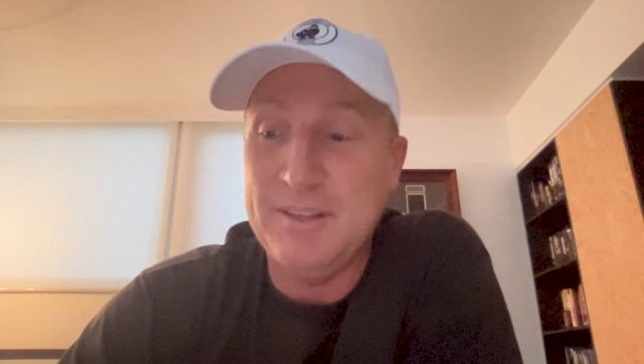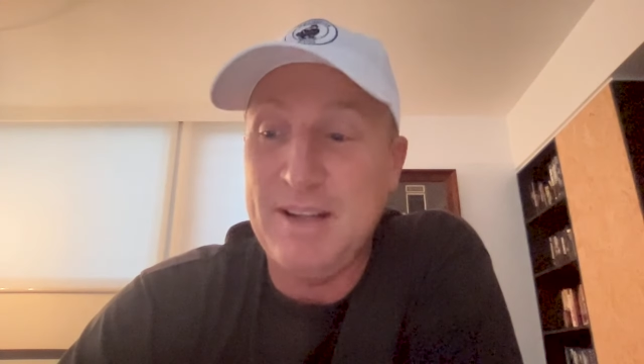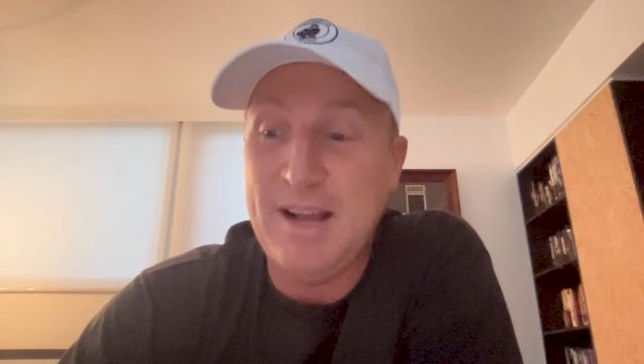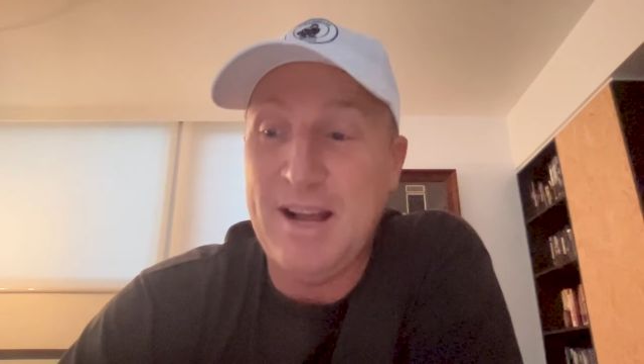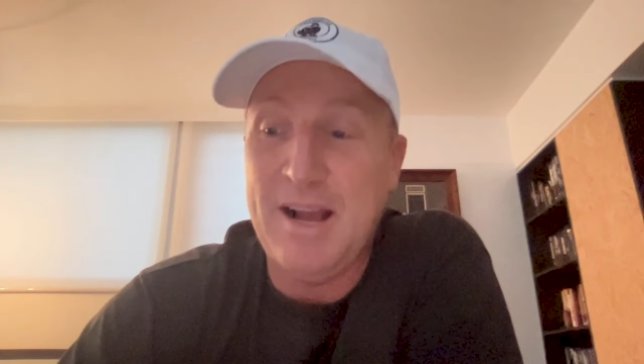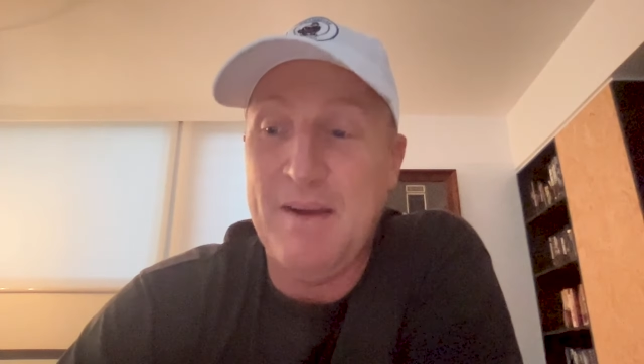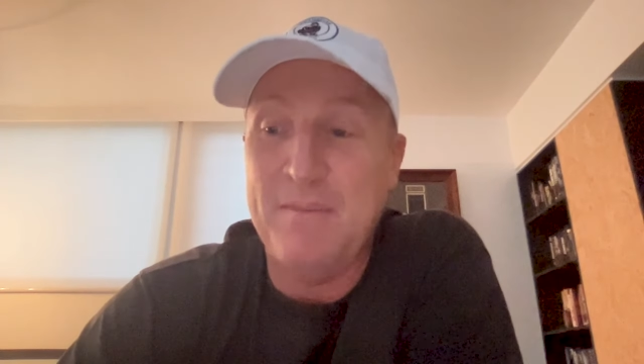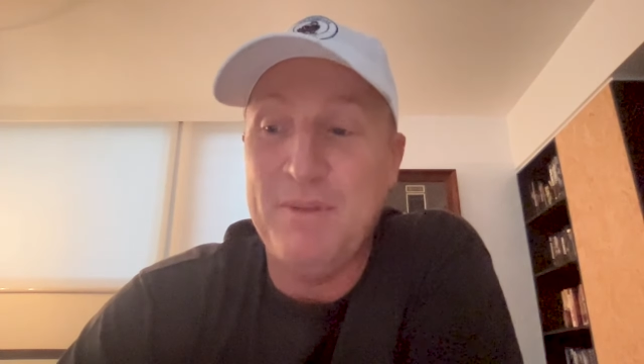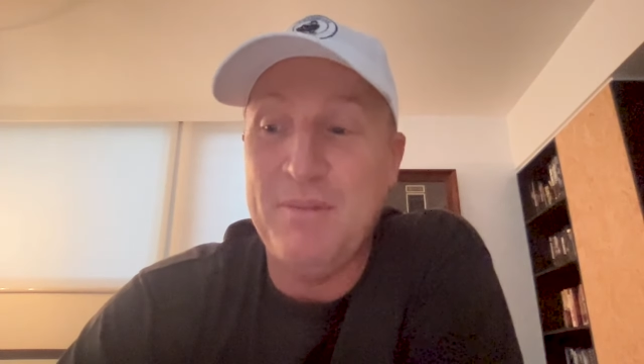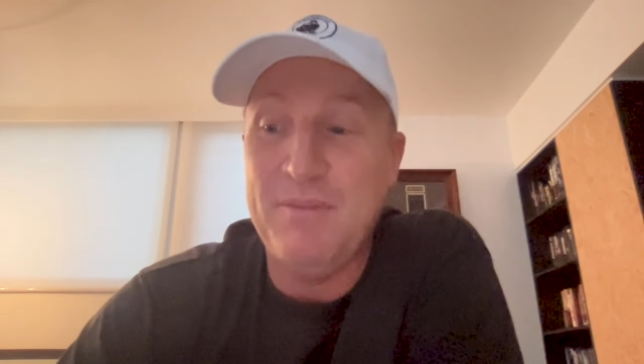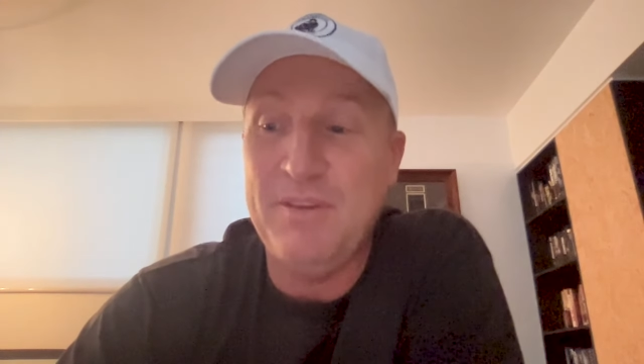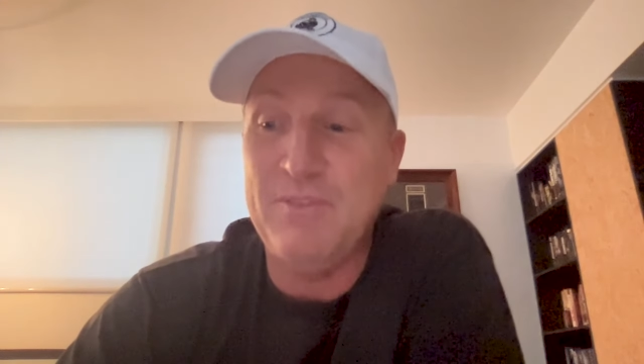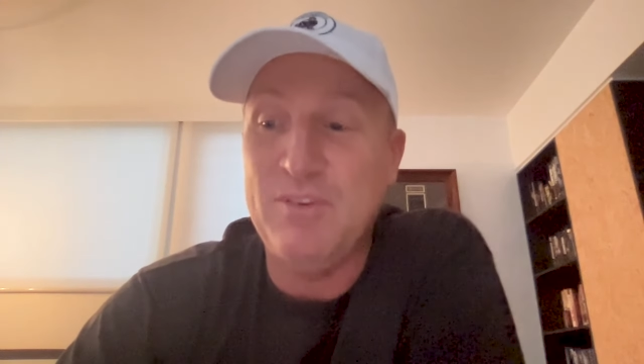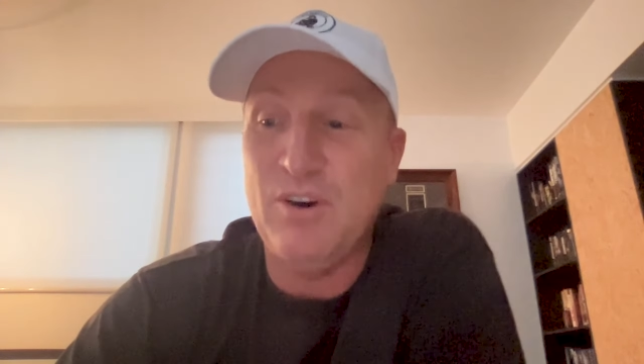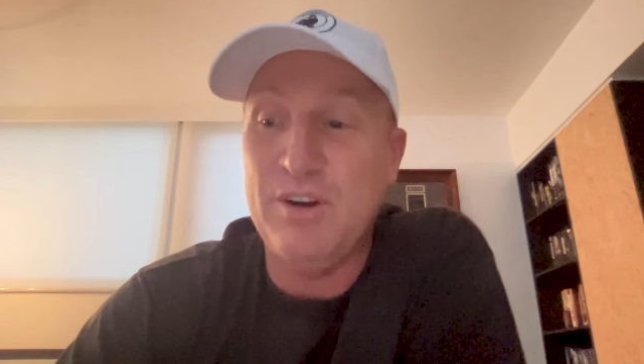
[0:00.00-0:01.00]

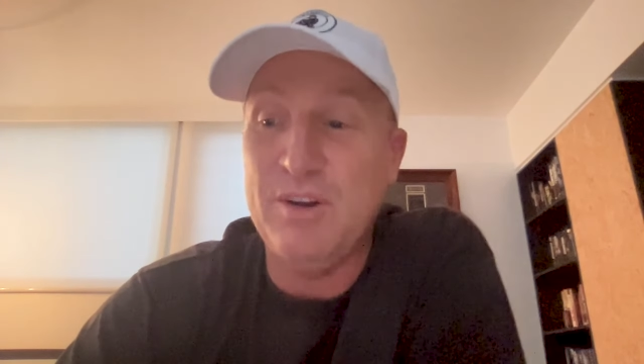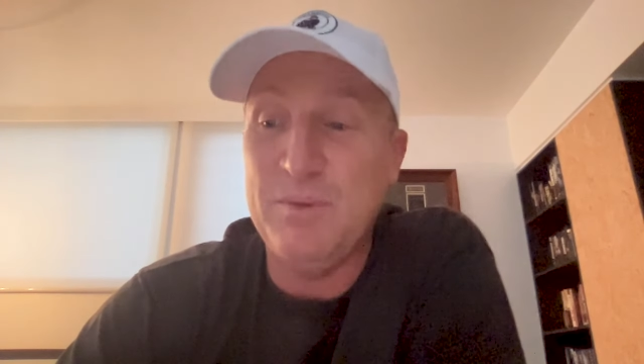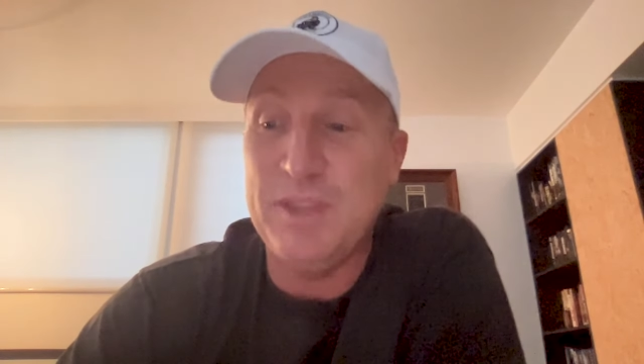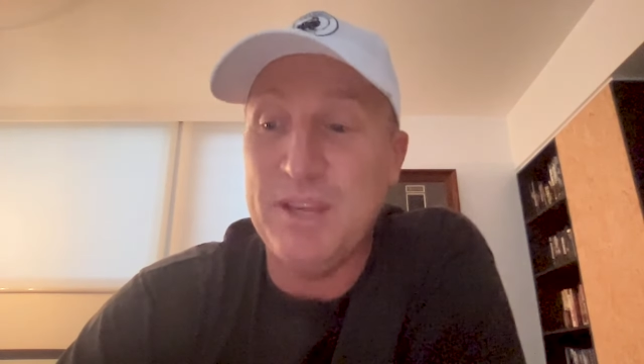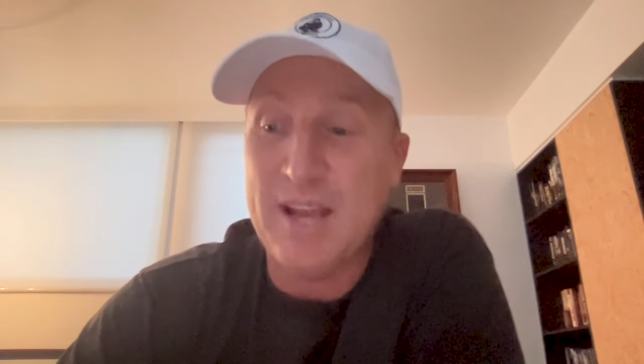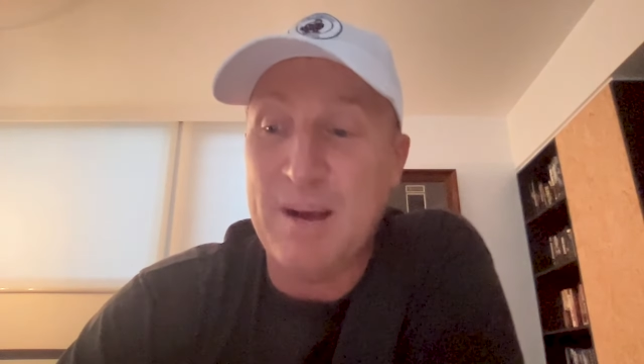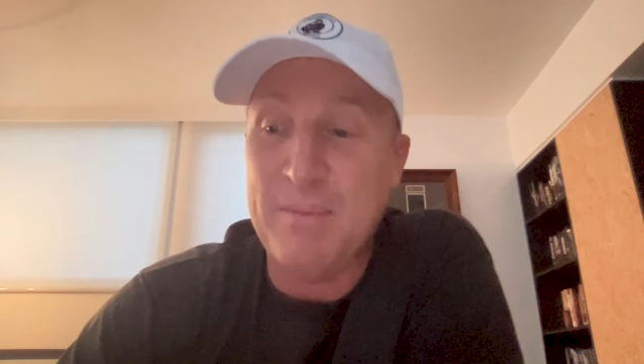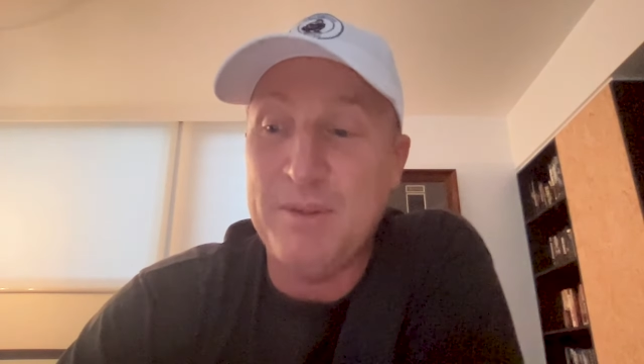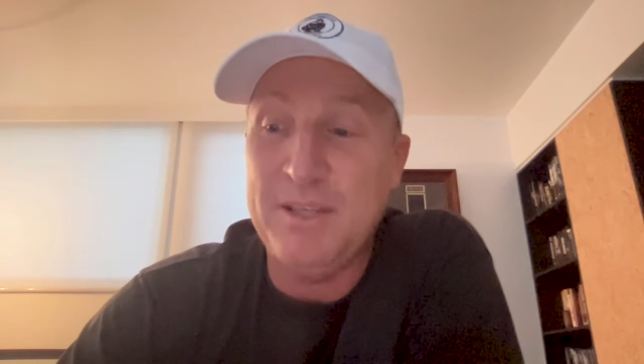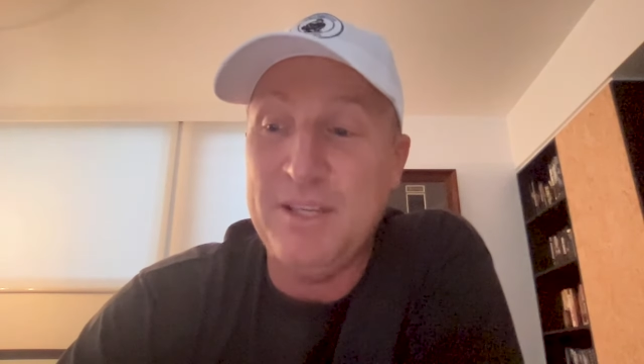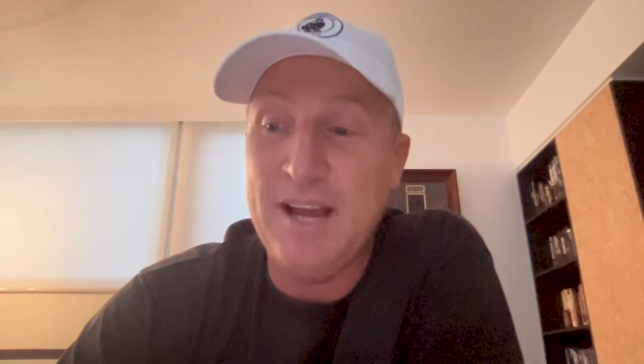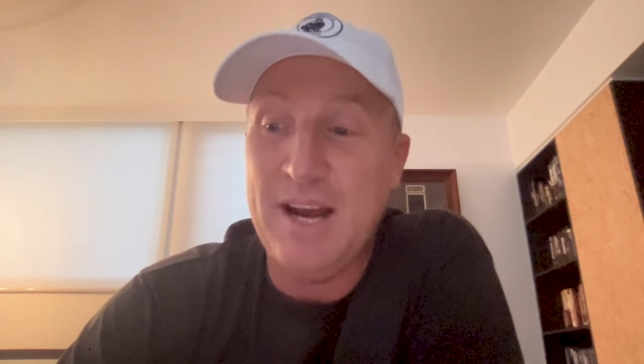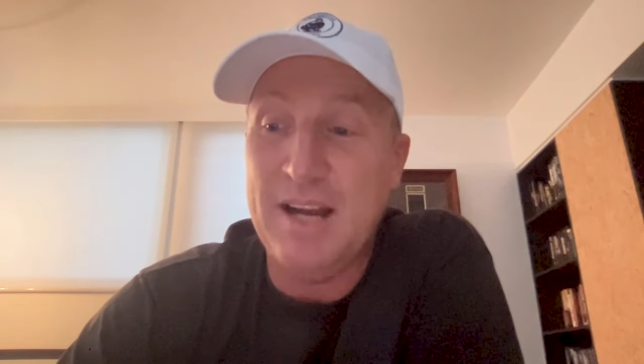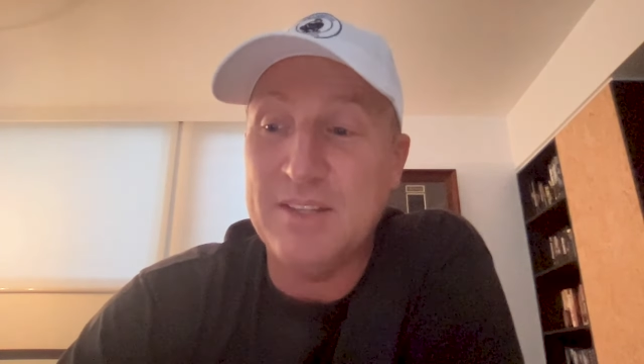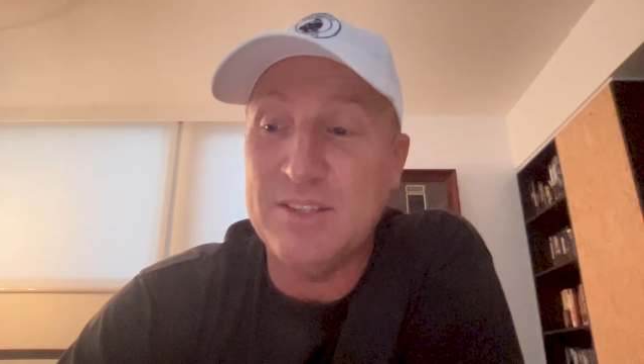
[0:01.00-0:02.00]
They've gone in with a couple of
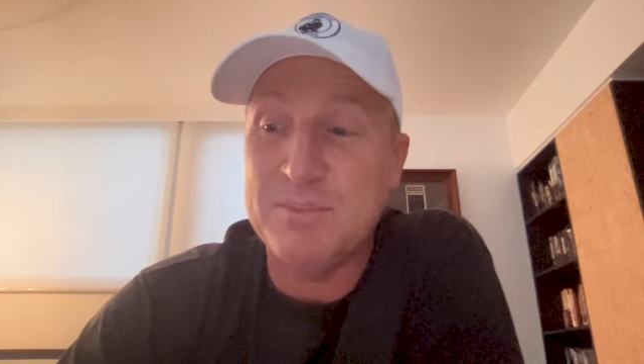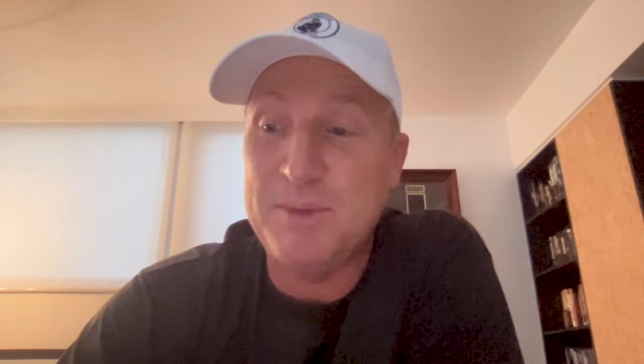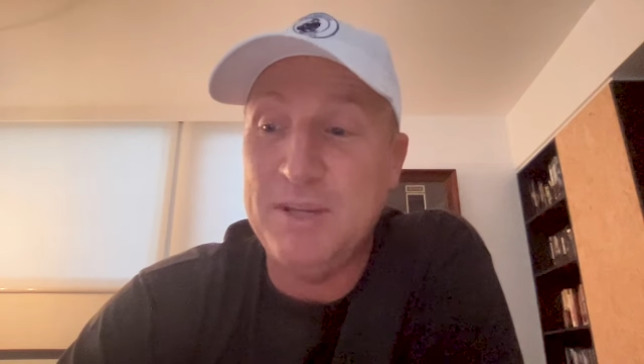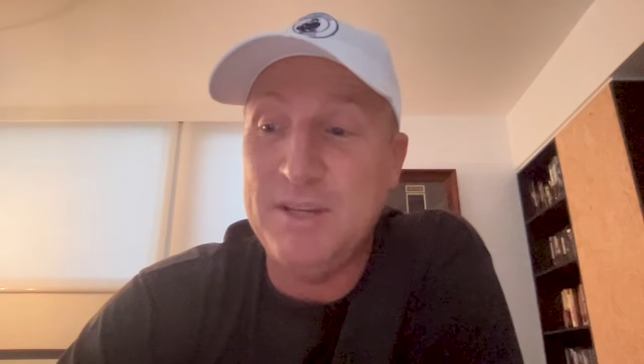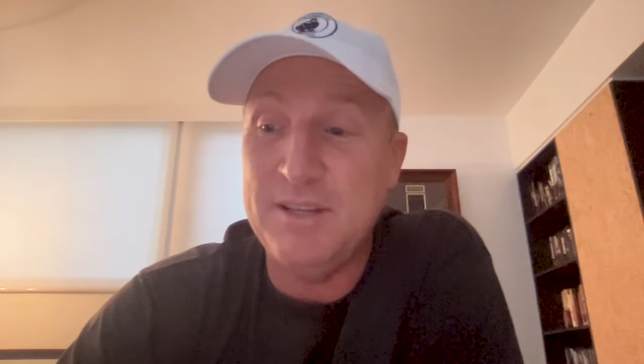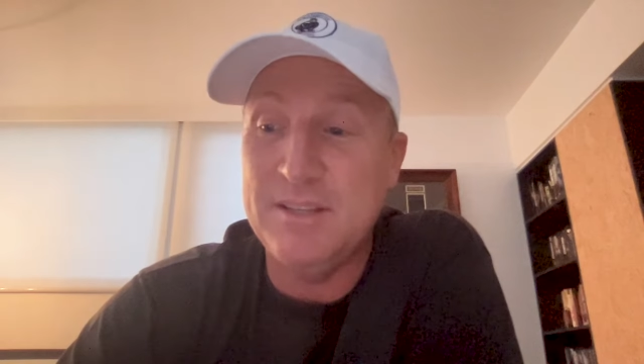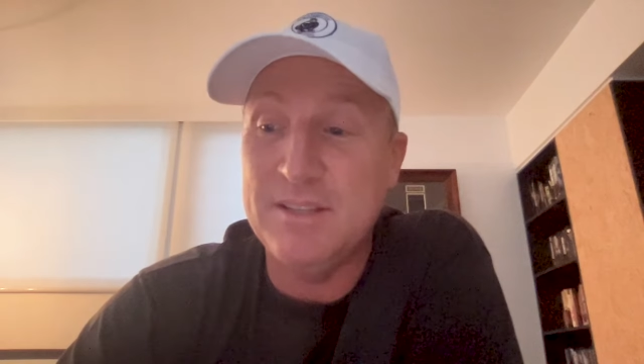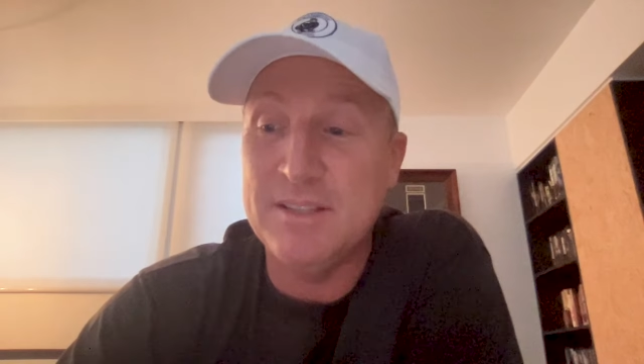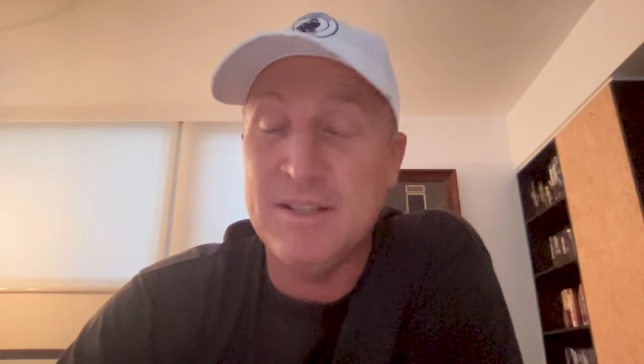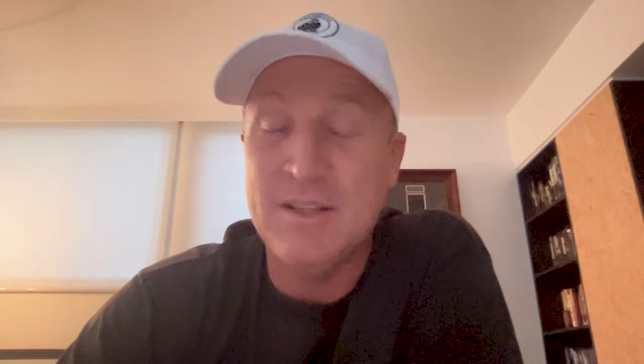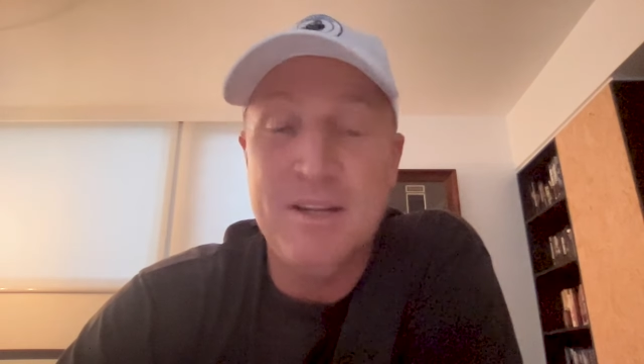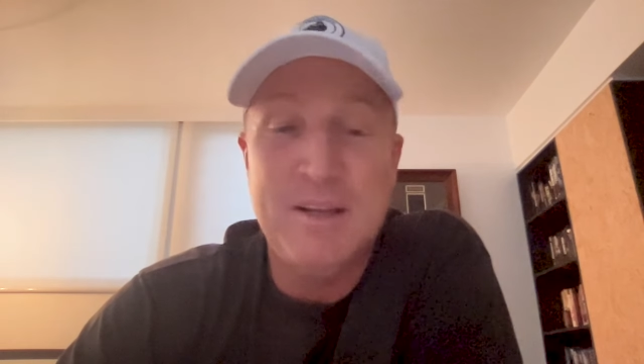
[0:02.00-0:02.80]
young spinners.